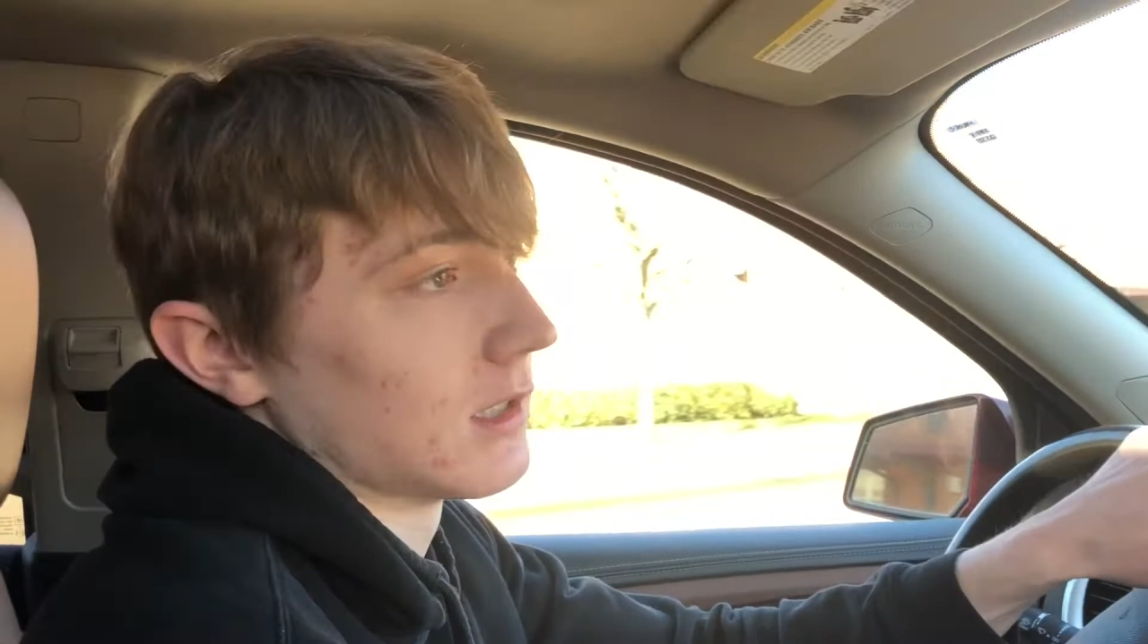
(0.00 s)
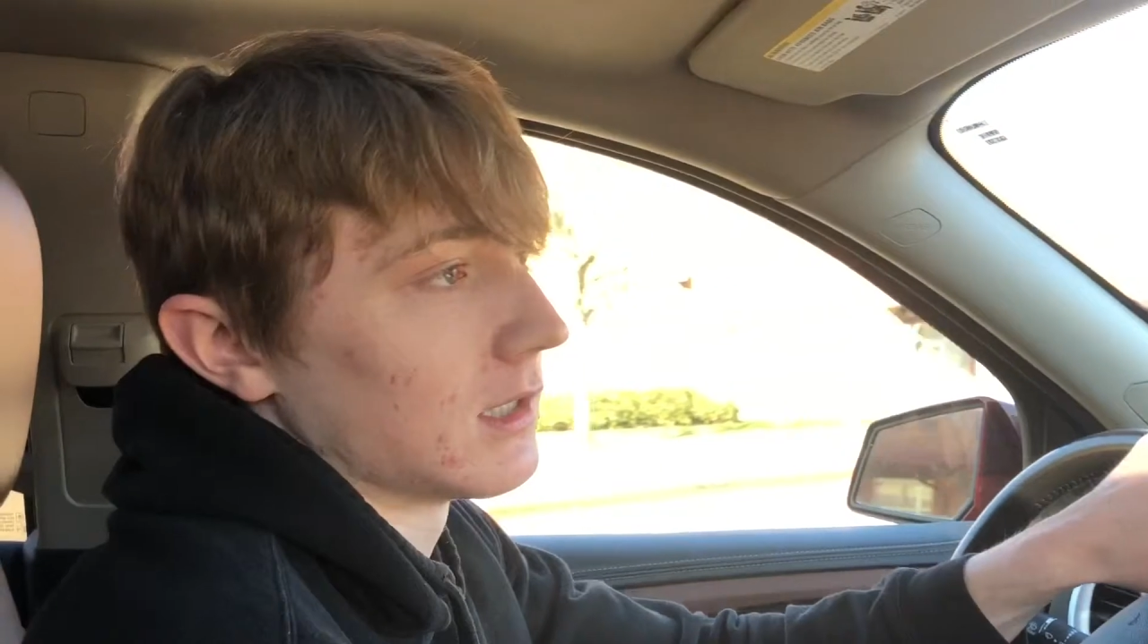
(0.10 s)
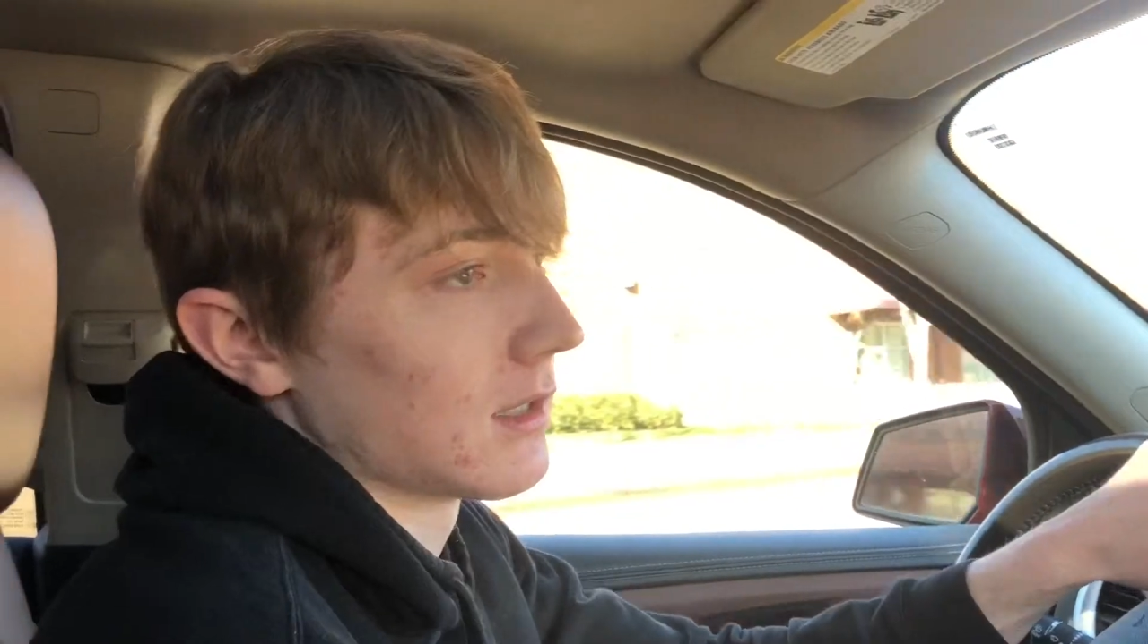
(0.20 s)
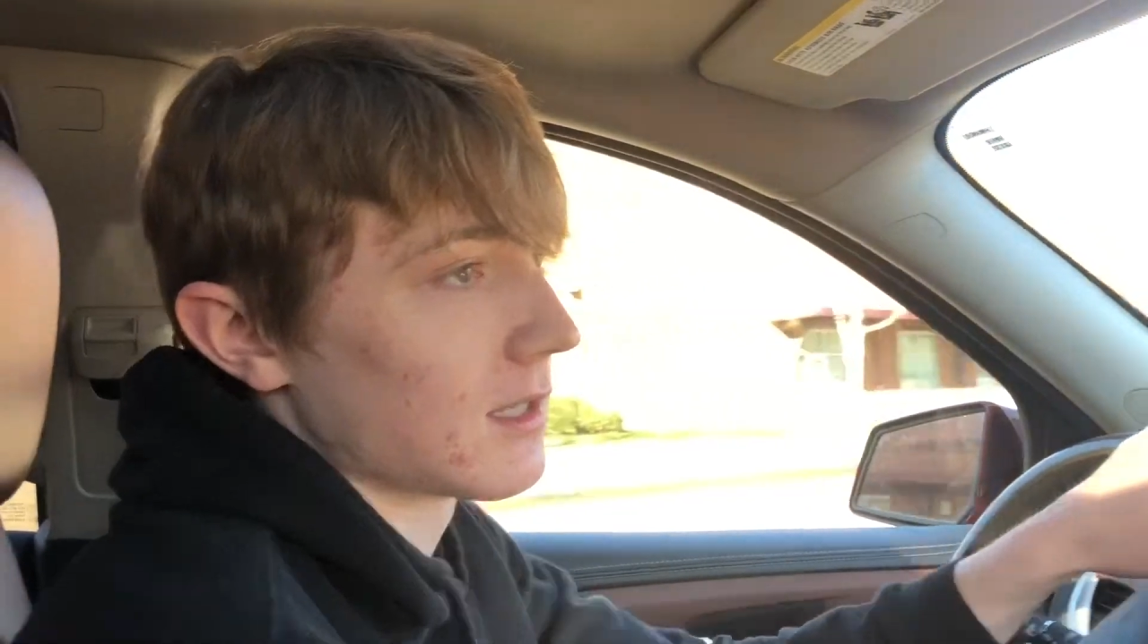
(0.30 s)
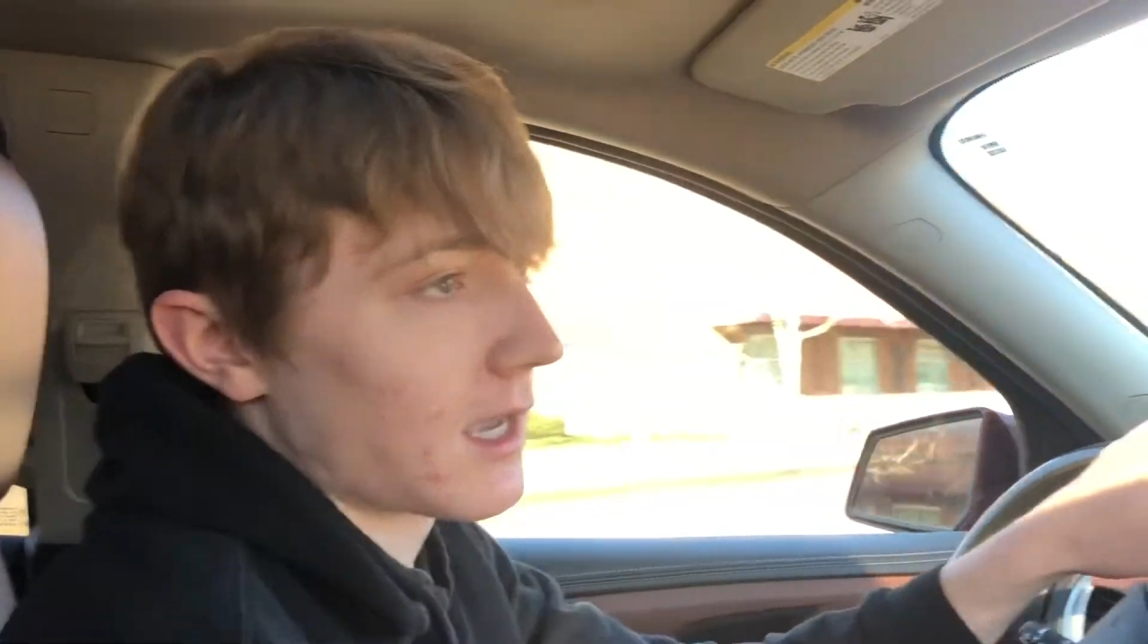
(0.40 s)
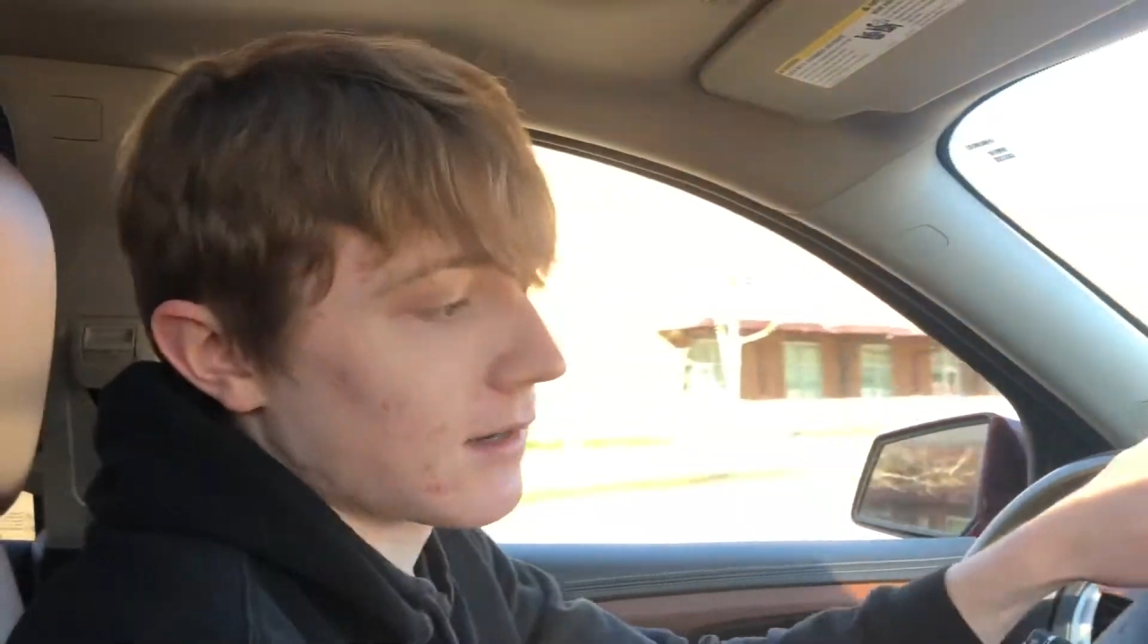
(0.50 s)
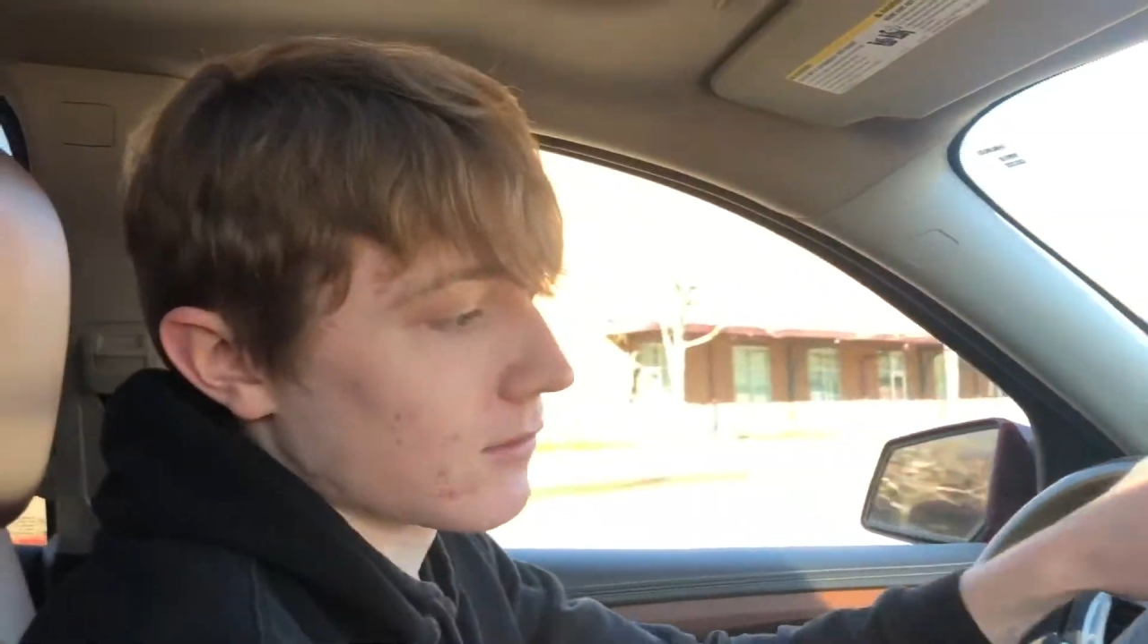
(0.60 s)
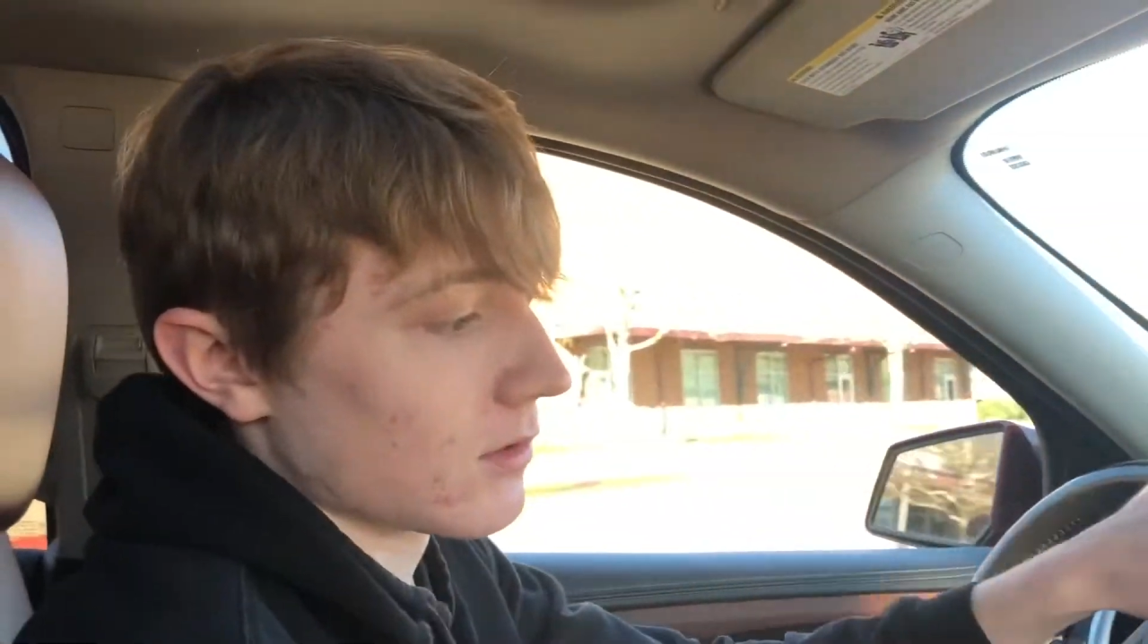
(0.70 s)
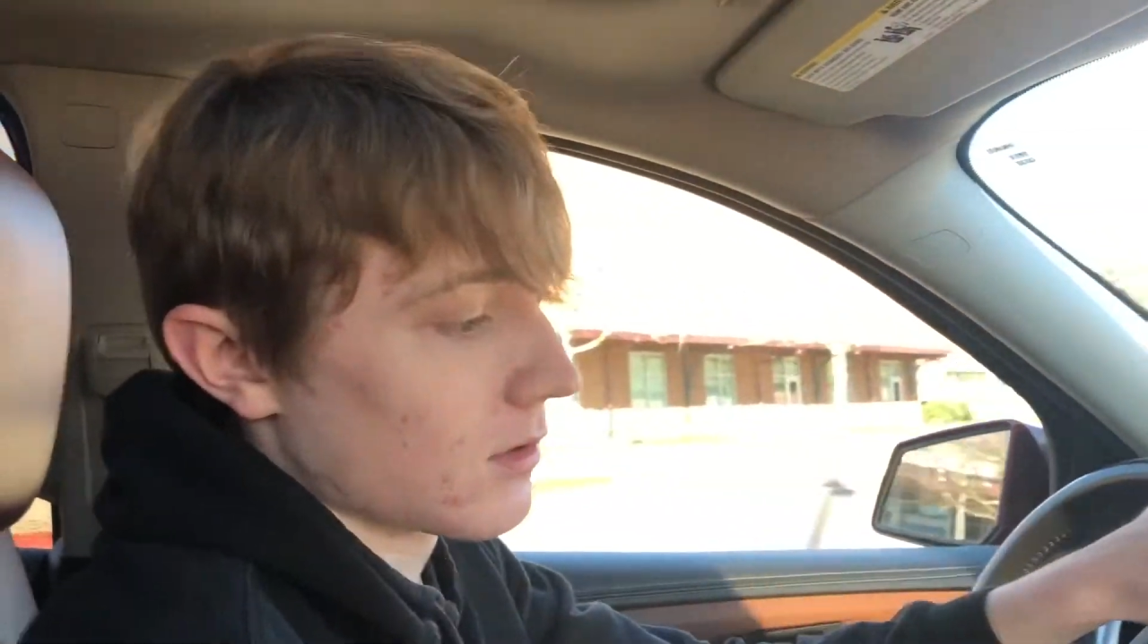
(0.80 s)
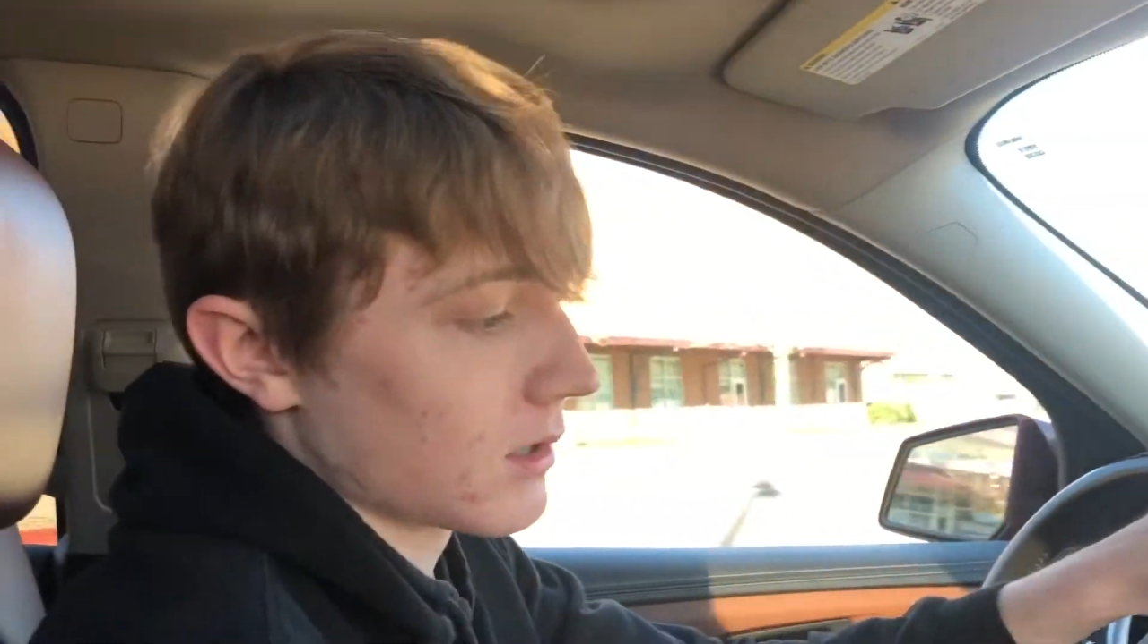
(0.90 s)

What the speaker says: need a tach for